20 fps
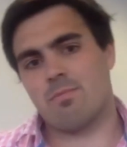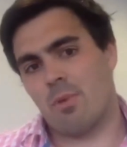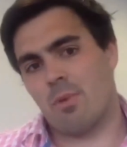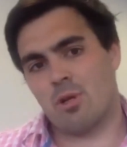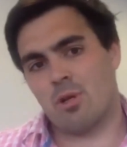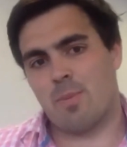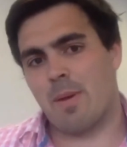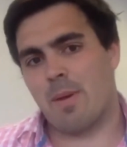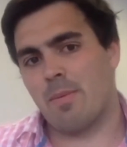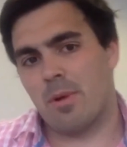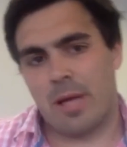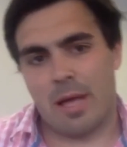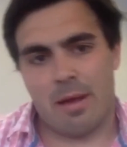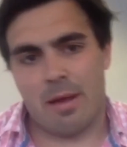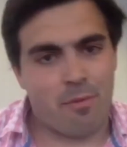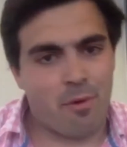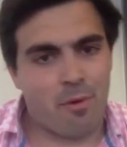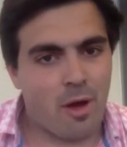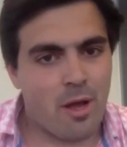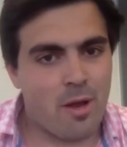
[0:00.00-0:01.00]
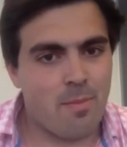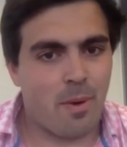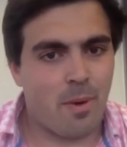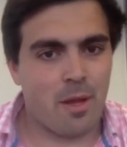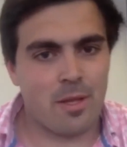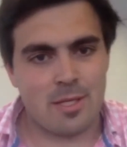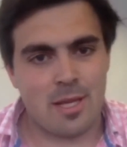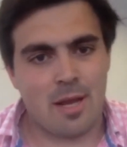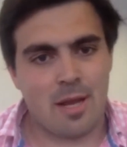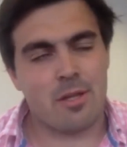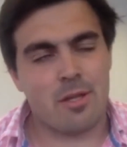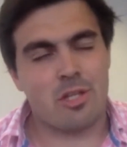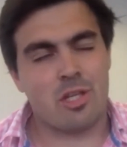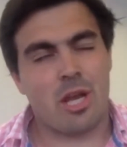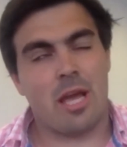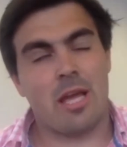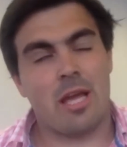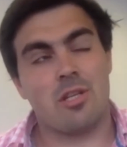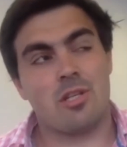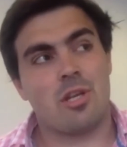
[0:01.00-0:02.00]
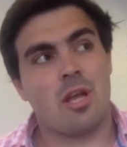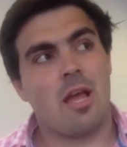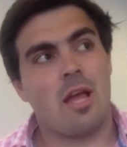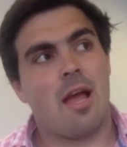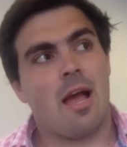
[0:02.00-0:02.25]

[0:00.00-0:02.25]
Most people get frightened by the sound of change.